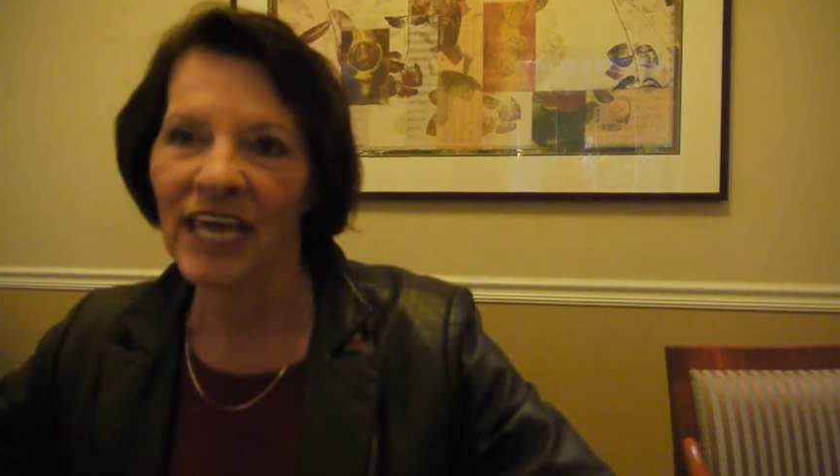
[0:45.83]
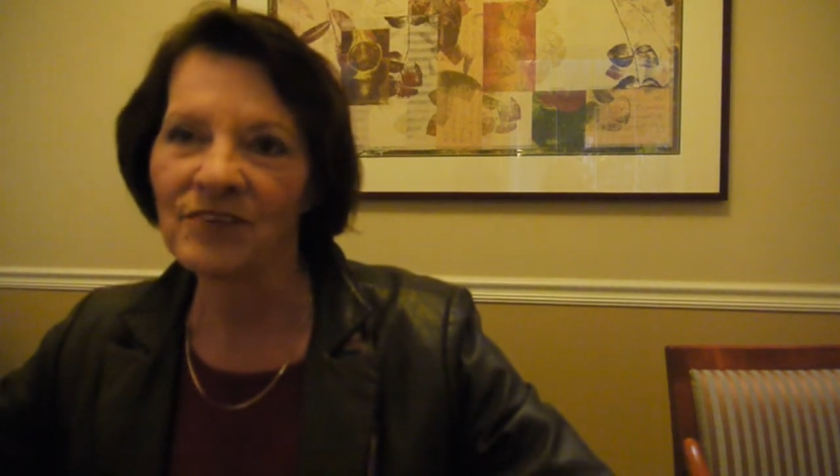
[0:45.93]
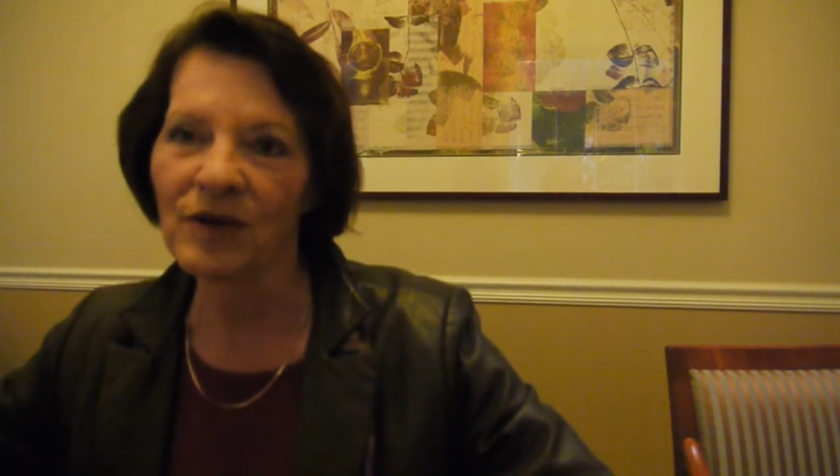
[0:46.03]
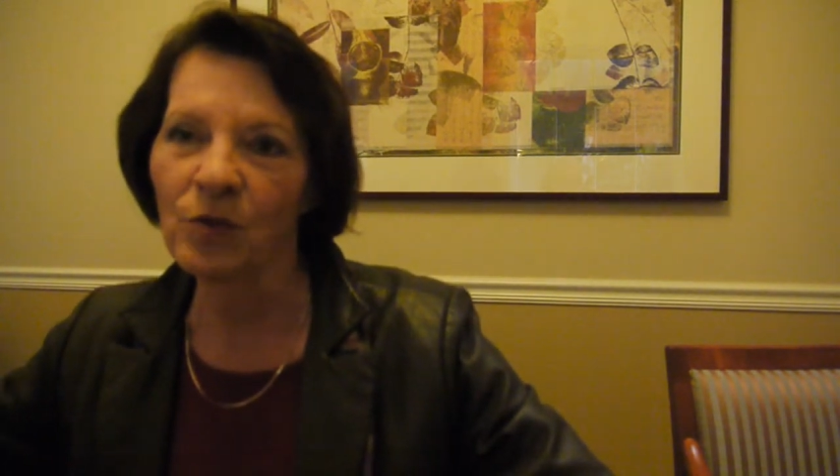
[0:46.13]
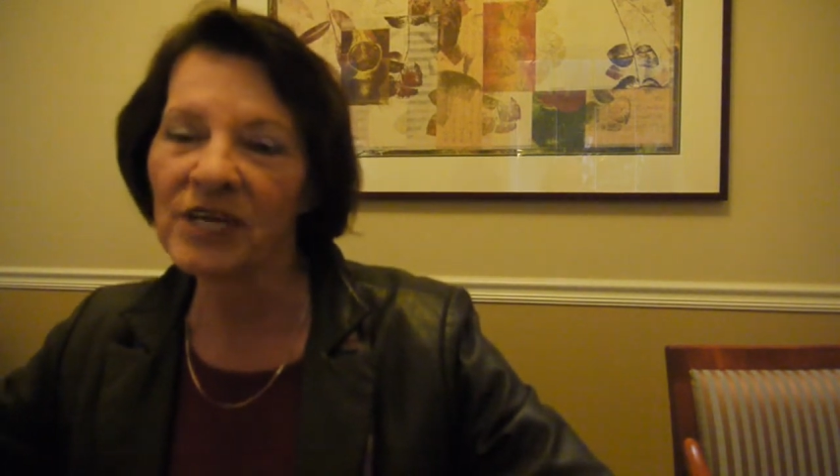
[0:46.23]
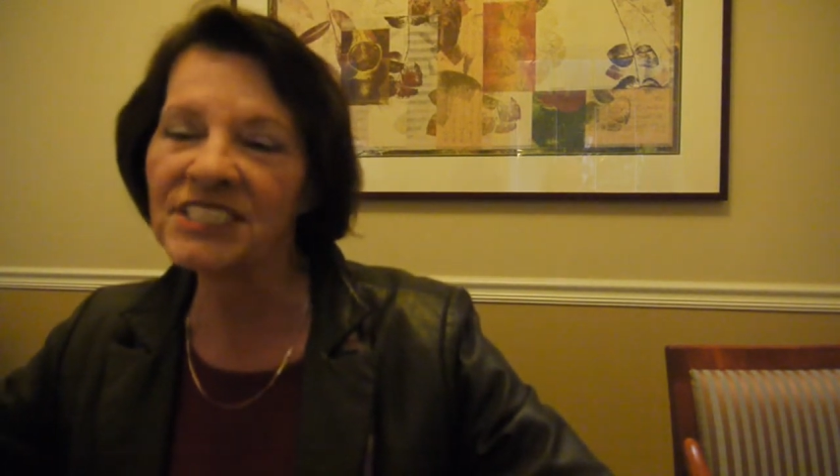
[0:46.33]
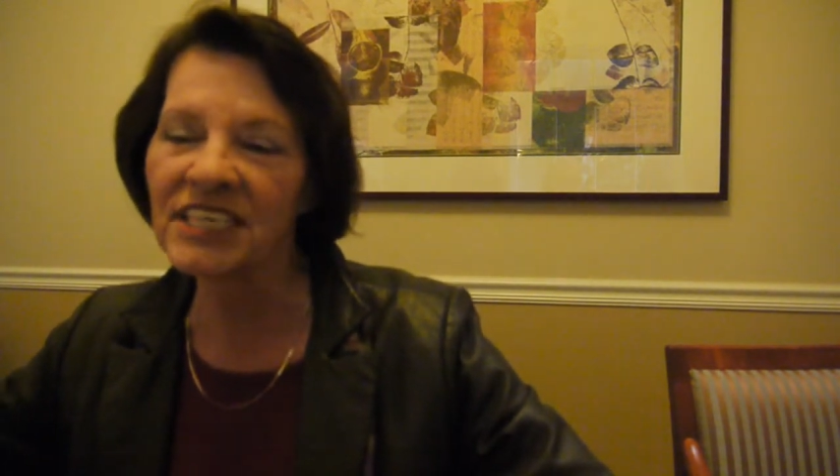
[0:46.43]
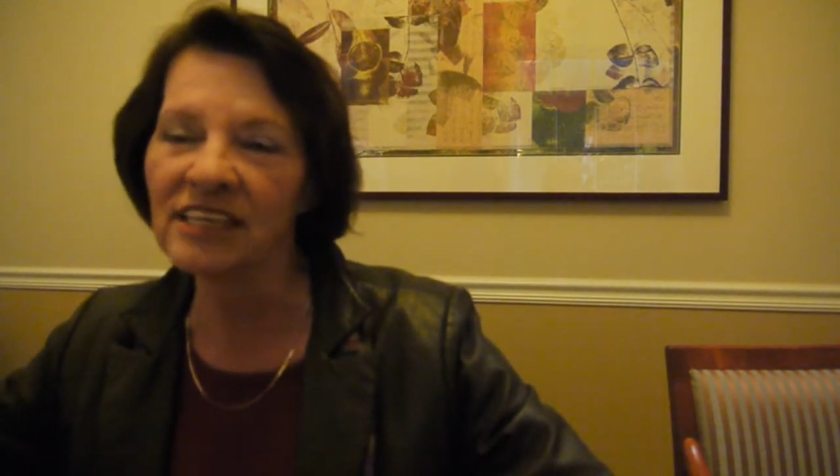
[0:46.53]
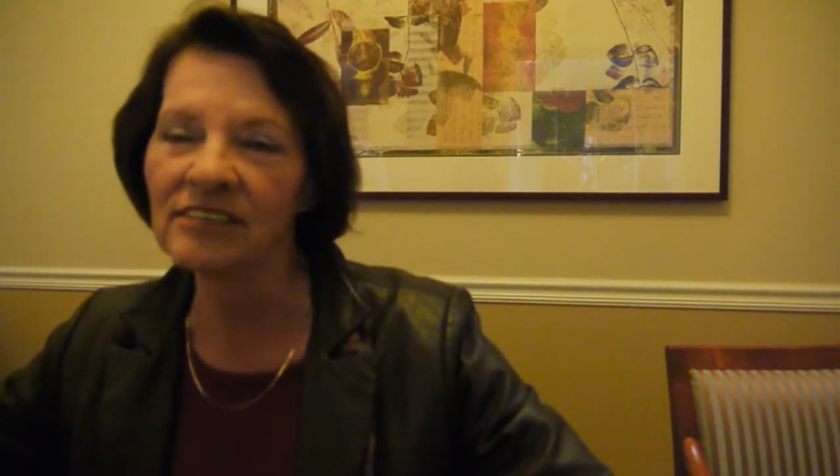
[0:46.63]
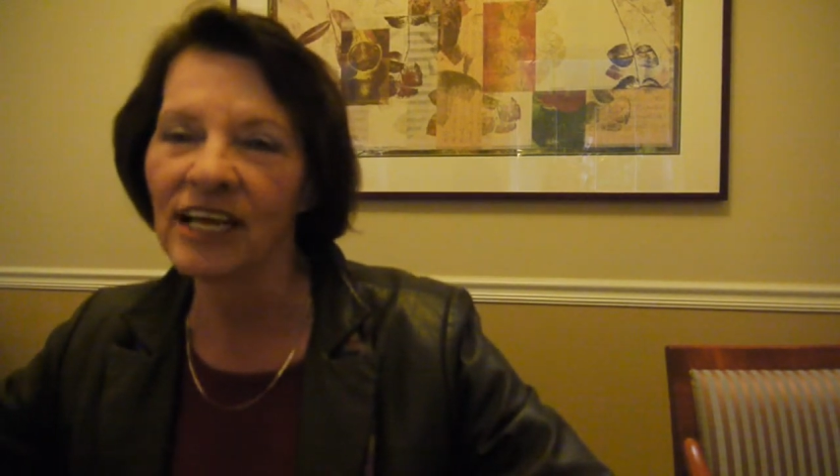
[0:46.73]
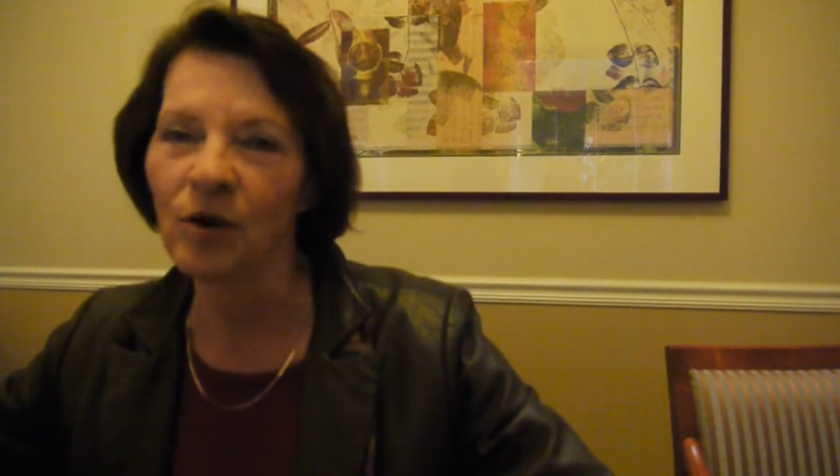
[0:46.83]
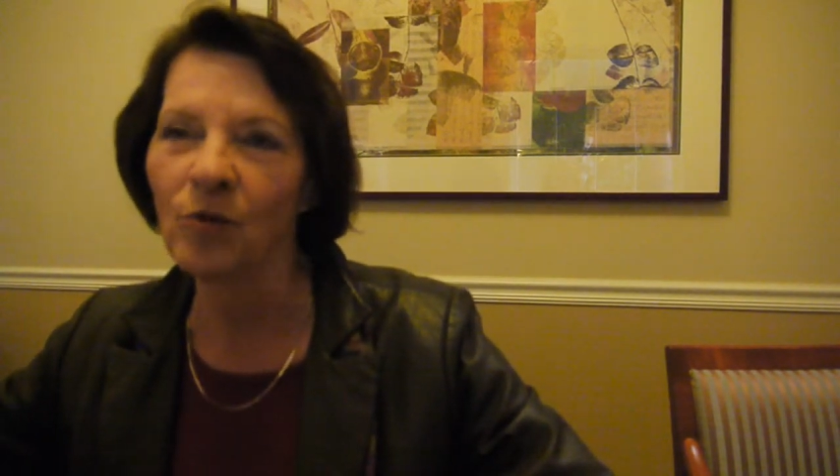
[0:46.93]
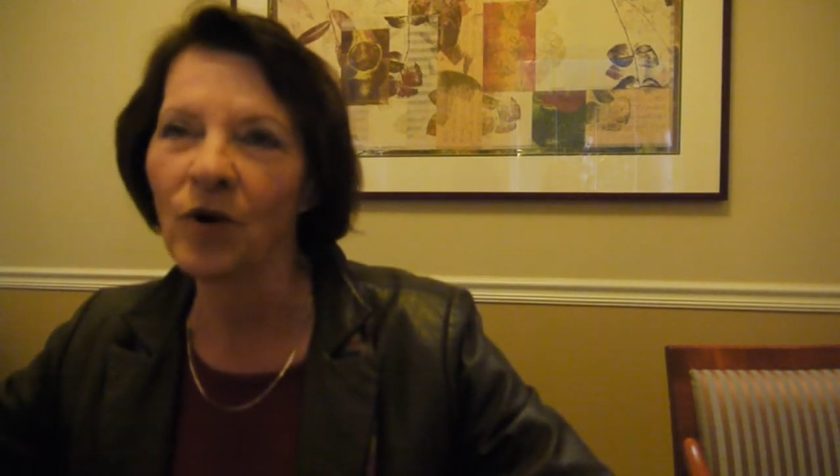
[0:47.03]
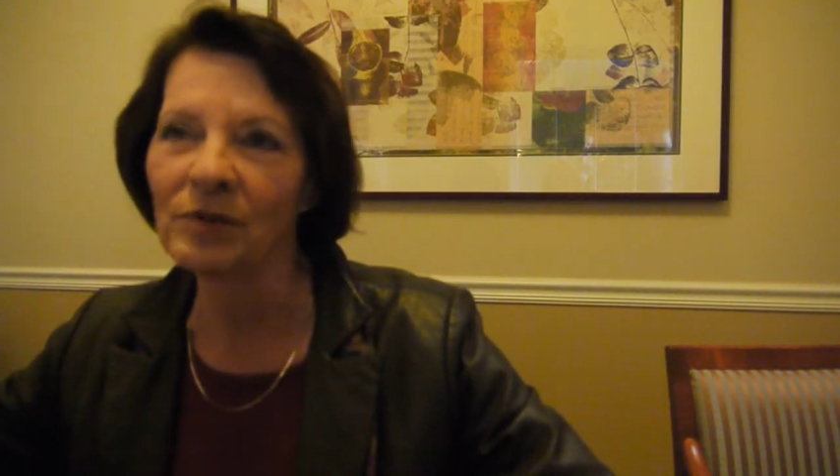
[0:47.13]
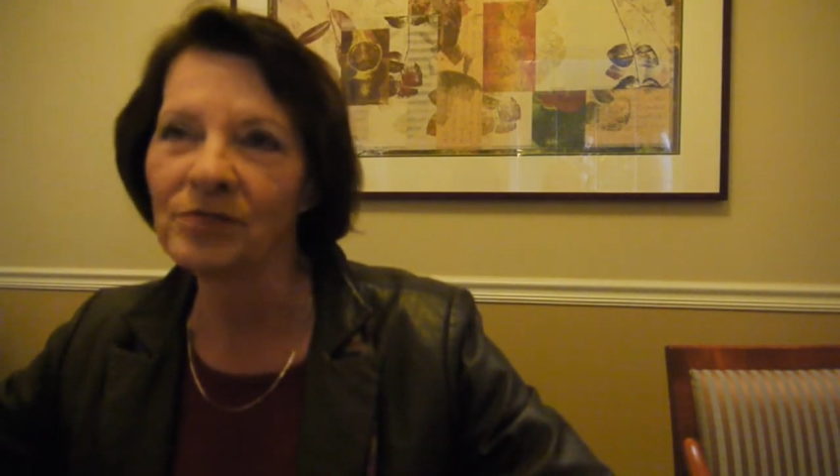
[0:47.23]
If I want to single out
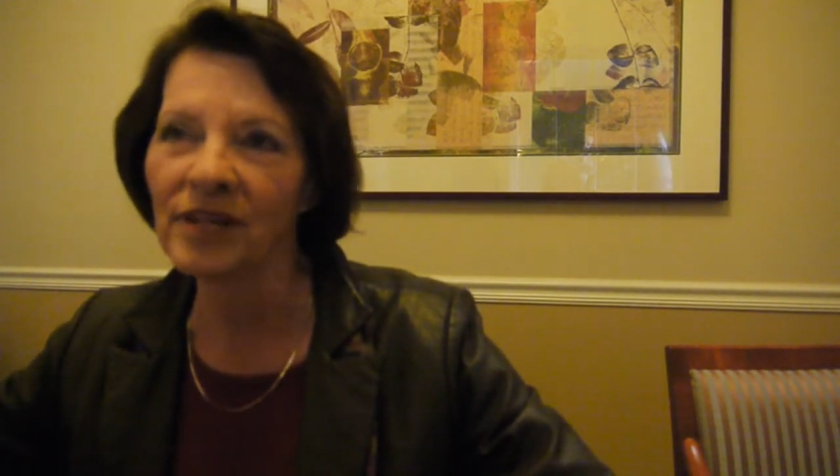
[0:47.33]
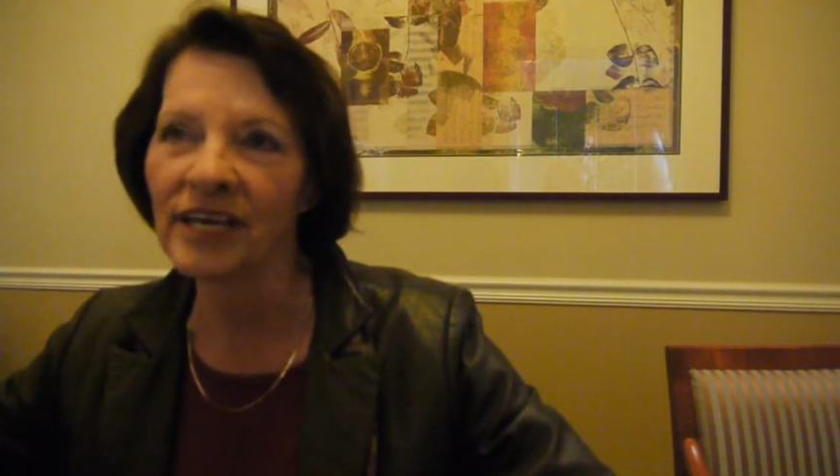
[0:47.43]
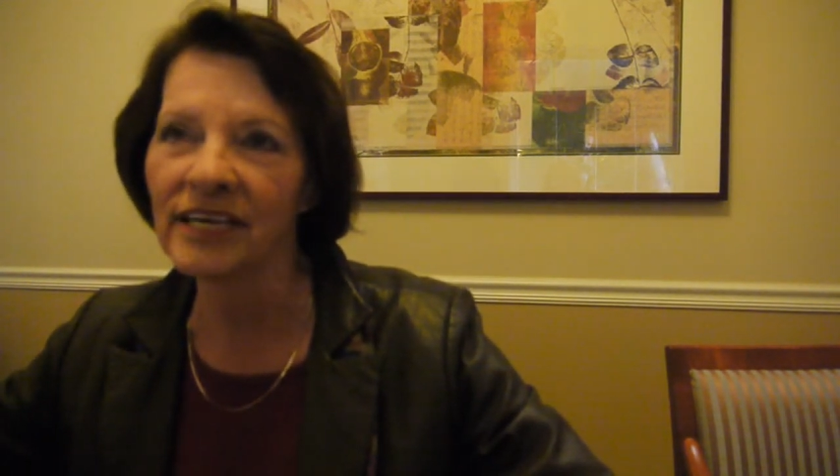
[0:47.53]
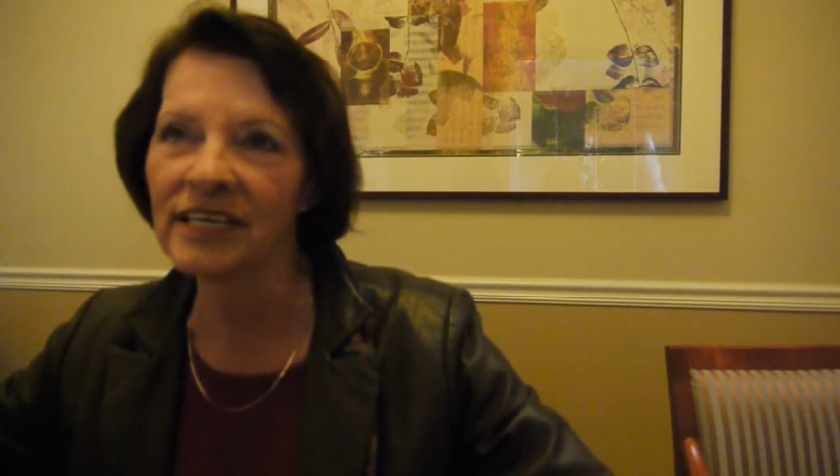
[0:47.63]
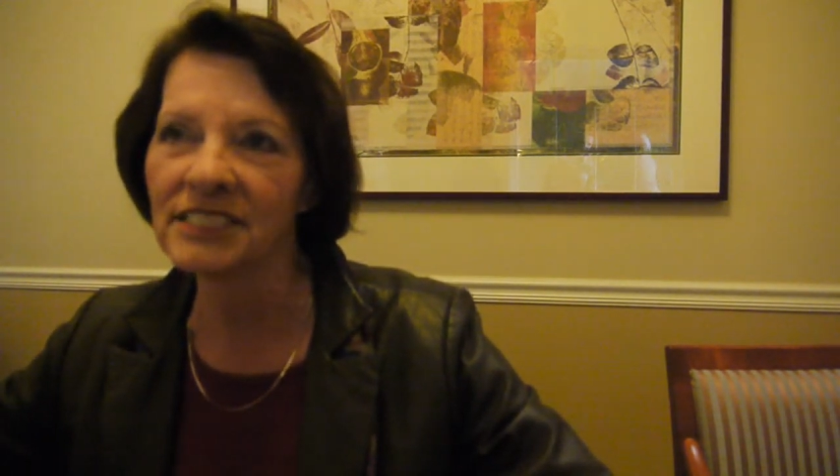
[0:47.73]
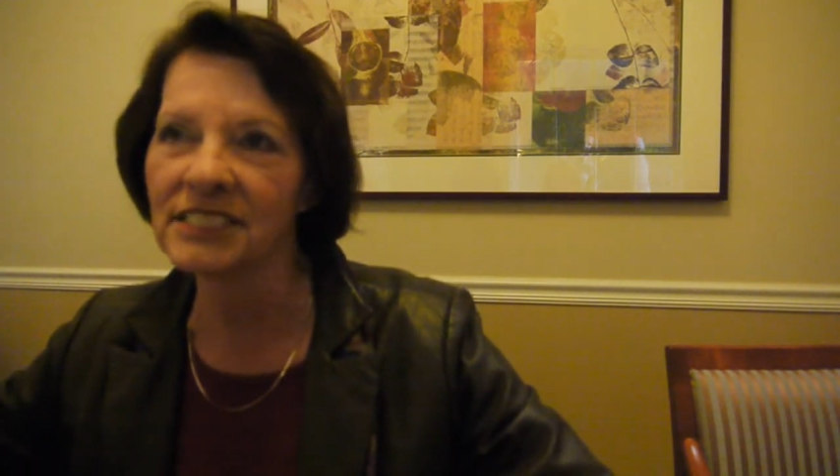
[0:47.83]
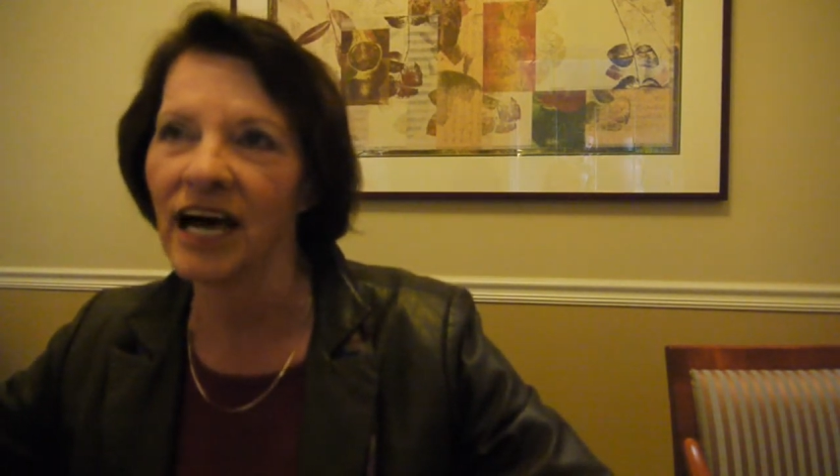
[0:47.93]
one place,